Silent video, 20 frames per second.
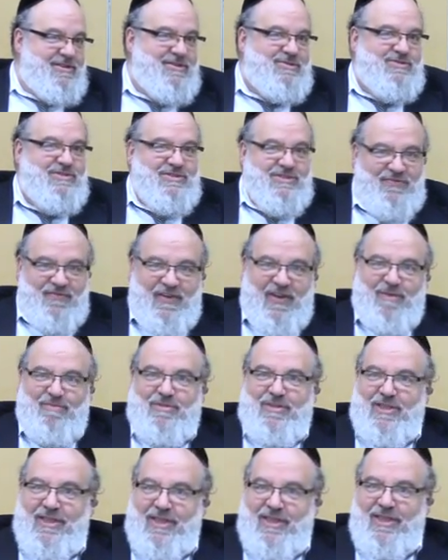This was a
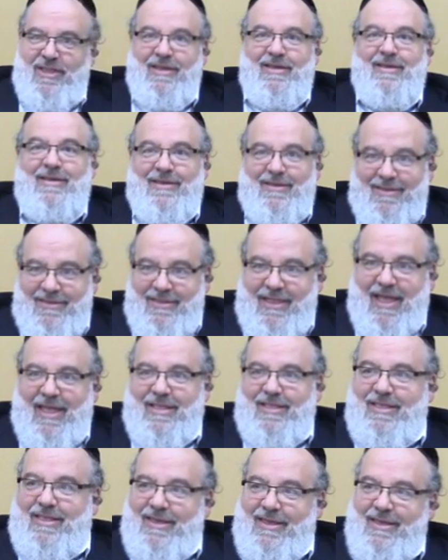family that